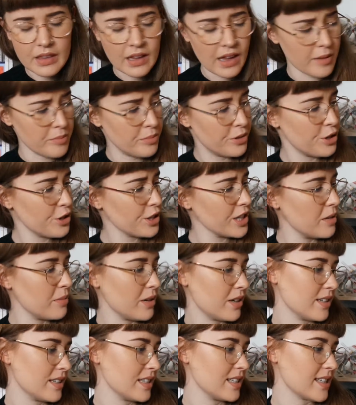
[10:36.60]
and purely
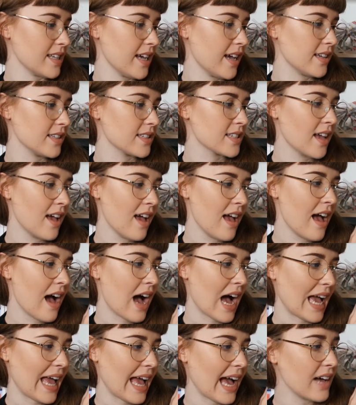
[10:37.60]
because it says,
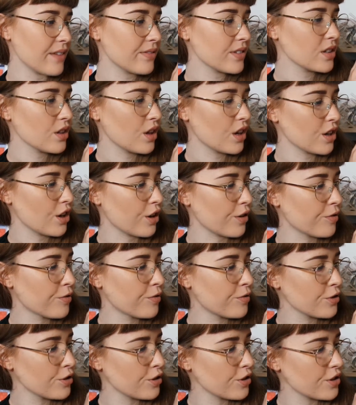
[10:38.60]
I have a lot of
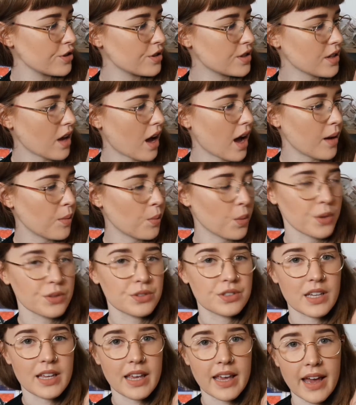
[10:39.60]
foods I
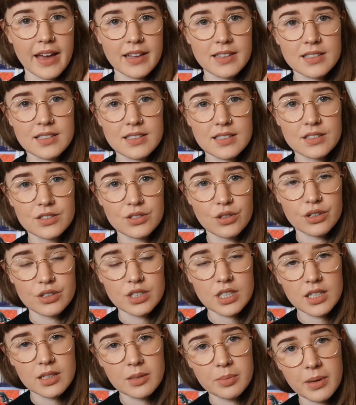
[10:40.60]
want to get. So
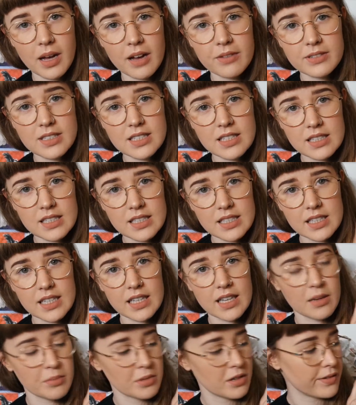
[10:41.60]
Jigglypuff is
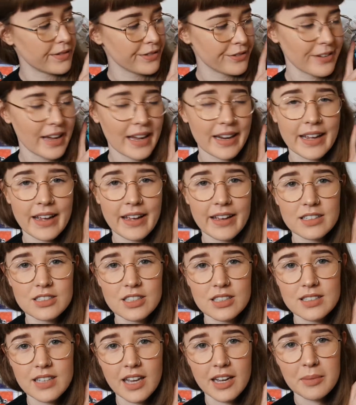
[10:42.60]
clearly a bit of a fatty,
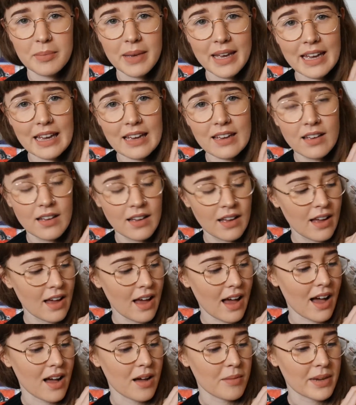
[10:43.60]
just like me.
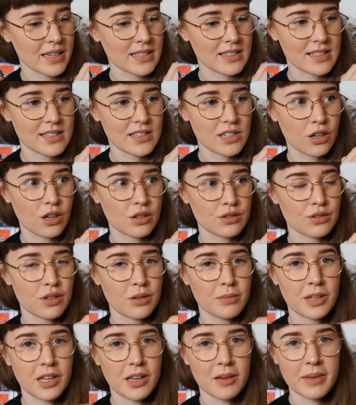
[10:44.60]
My sister got
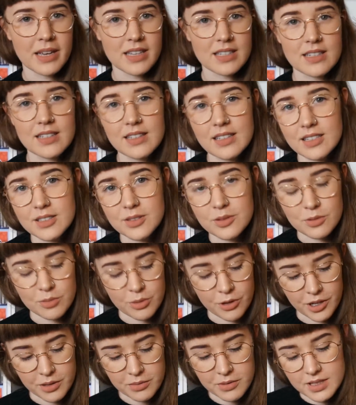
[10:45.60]
so many amazing things from
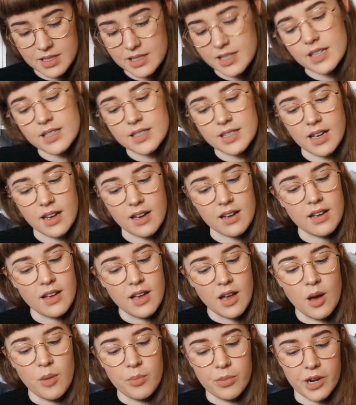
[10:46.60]
the Pokemon Center,
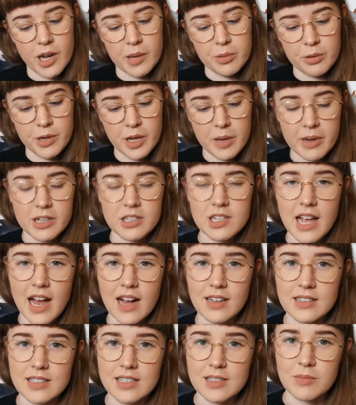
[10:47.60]
but I pretty much
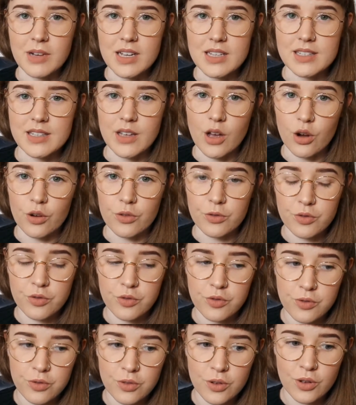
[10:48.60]
outdid
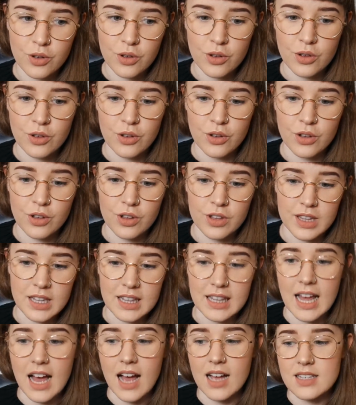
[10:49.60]
myself the
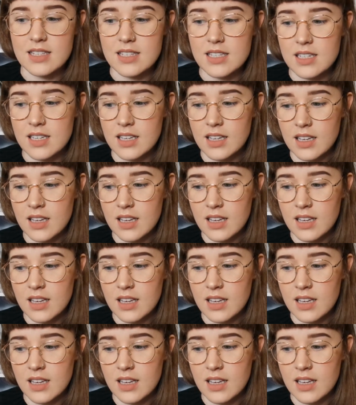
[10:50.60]
last